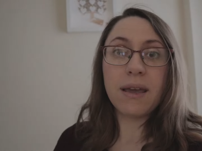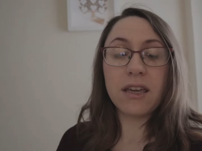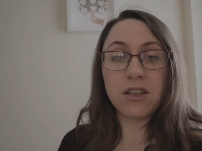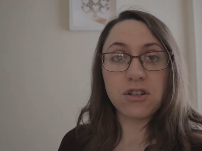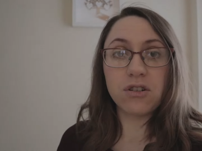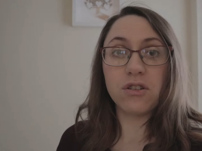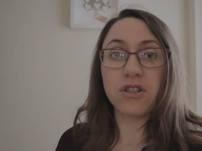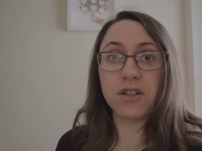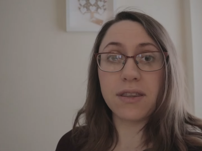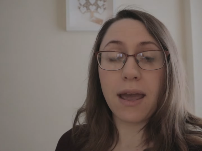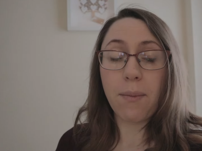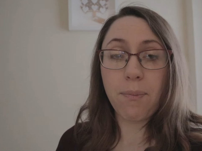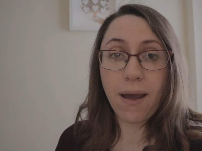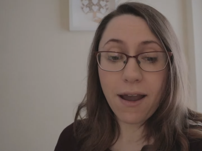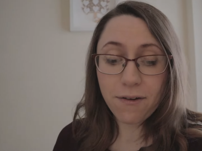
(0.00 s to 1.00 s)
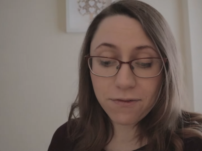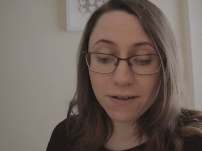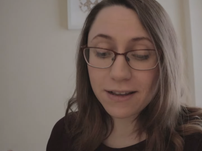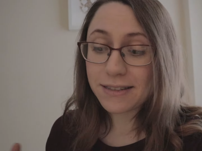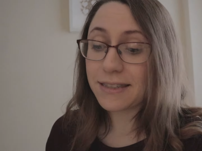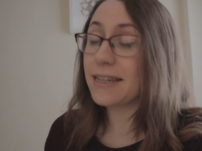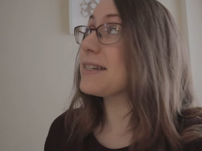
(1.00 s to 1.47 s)
make George no their way.
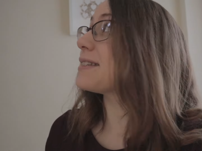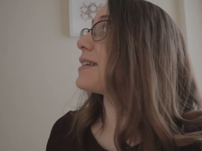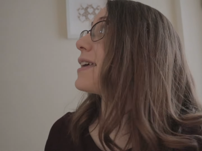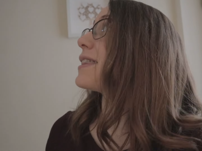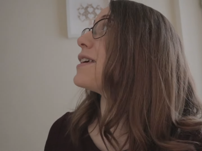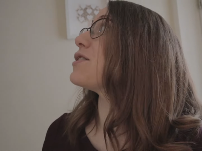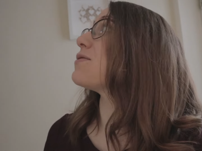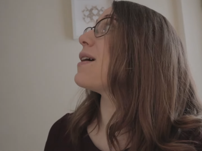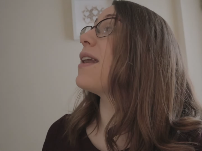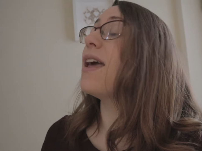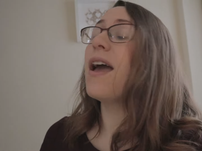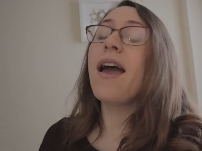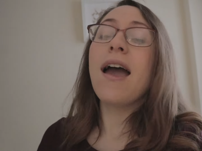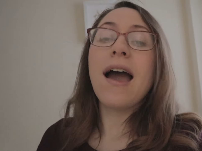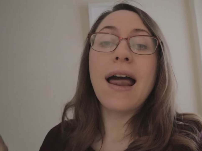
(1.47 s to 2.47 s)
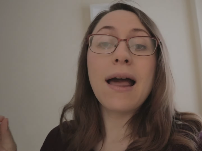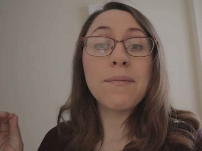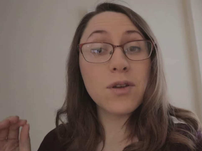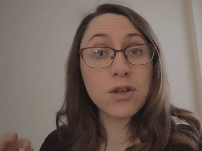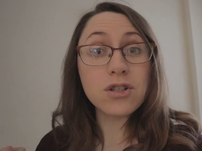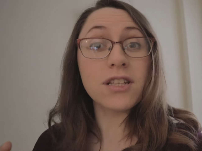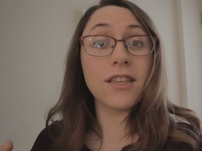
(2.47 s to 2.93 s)
breakfast, things like this, right? I'm
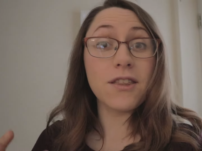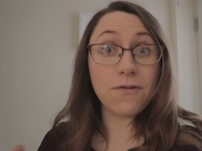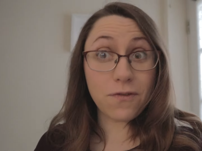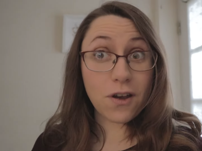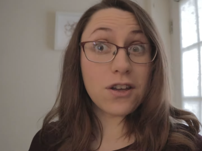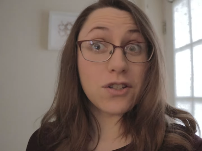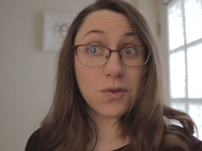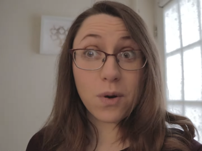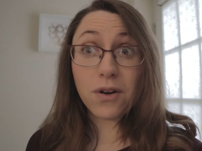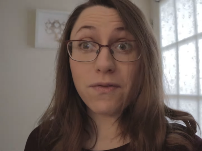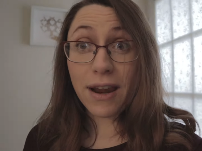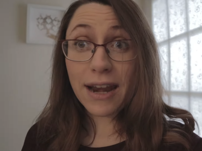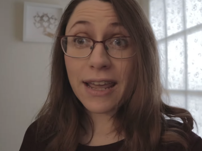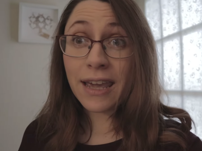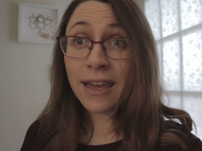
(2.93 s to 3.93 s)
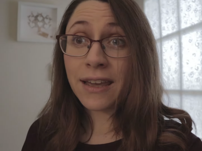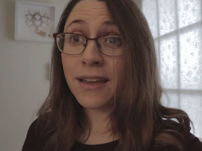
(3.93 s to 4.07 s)
usually the first one ready.